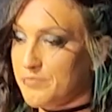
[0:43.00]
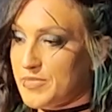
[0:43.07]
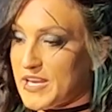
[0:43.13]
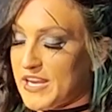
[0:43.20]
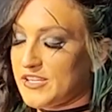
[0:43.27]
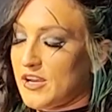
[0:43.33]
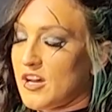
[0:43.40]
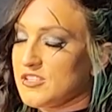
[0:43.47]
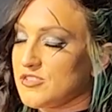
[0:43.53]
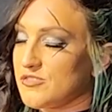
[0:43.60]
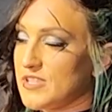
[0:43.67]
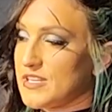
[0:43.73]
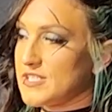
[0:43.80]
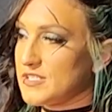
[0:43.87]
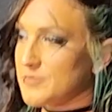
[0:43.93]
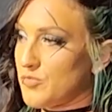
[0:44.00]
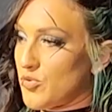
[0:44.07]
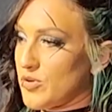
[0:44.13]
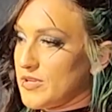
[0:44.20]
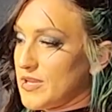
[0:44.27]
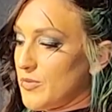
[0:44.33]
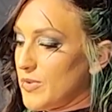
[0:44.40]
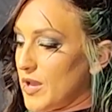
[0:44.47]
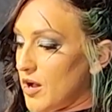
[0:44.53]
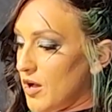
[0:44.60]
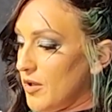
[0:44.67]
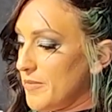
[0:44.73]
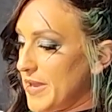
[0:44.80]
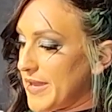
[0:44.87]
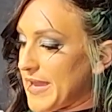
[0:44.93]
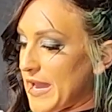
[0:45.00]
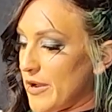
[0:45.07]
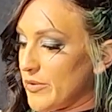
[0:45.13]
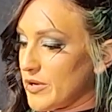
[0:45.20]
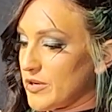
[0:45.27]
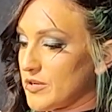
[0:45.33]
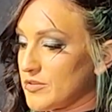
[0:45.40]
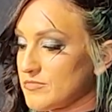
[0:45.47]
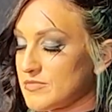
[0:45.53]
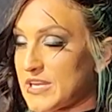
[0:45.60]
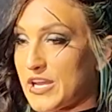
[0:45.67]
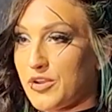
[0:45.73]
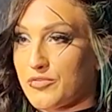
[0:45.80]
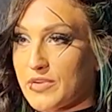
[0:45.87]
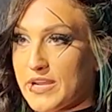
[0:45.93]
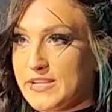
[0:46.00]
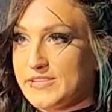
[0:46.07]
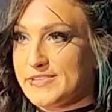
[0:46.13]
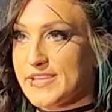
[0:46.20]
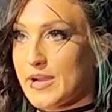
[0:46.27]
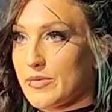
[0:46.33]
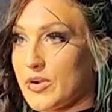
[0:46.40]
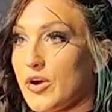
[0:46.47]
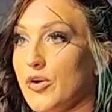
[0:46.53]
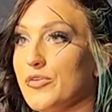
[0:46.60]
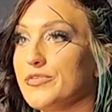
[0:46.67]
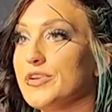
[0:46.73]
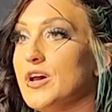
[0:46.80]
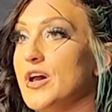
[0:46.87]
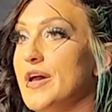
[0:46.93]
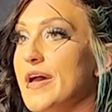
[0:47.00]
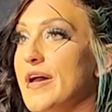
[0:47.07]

But I also think it's important that we all make our title reigns our own.